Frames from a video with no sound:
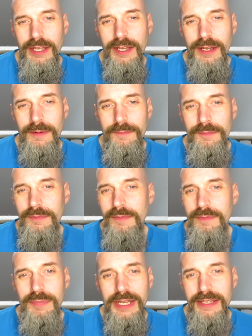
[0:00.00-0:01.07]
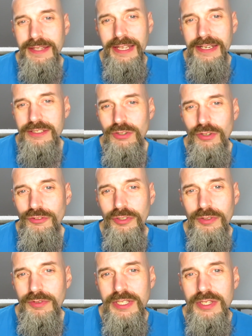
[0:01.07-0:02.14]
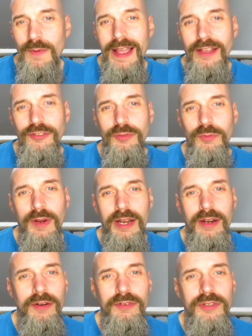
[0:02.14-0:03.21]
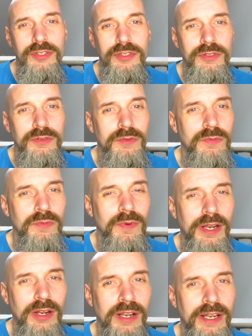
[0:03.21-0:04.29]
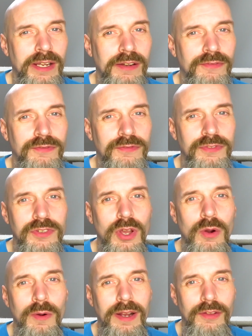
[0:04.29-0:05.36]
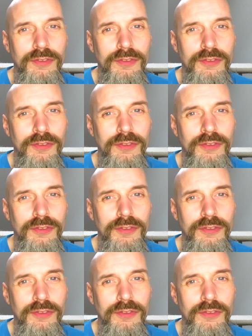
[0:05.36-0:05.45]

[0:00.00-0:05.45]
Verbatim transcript: Um, but that is also the US where you have no